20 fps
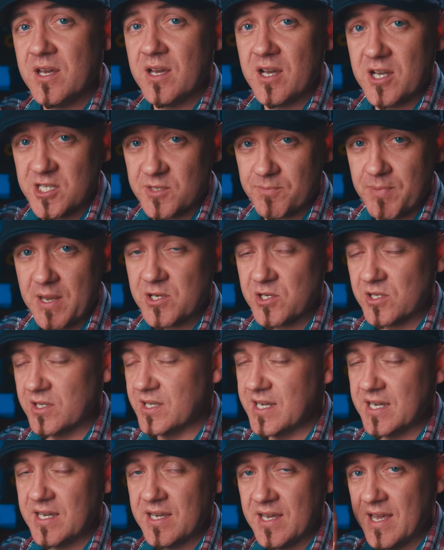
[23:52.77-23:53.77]

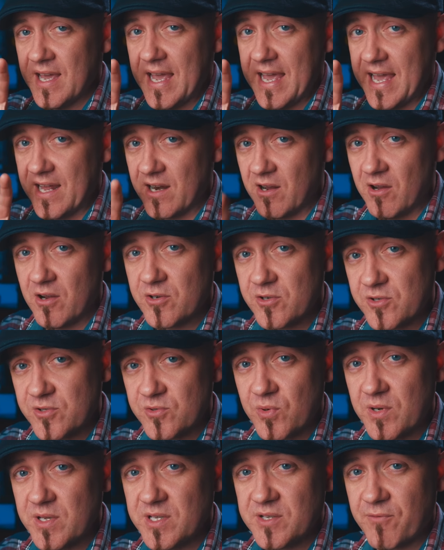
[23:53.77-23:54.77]
especially at one hundred
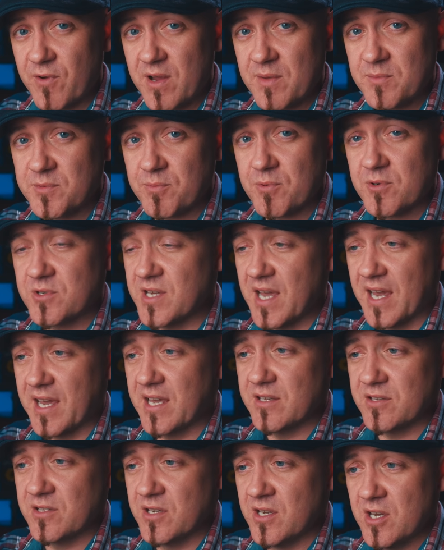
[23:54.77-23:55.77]
twenty frames per
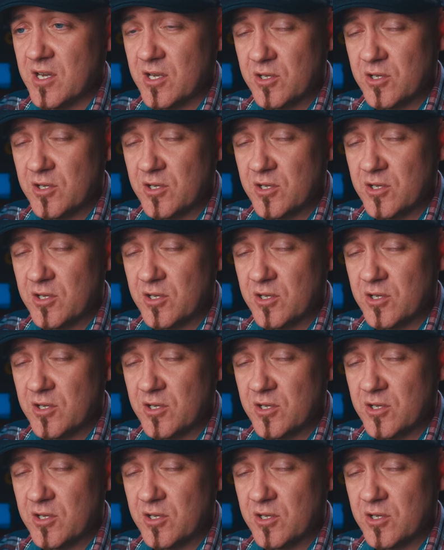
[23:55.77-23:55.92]
second,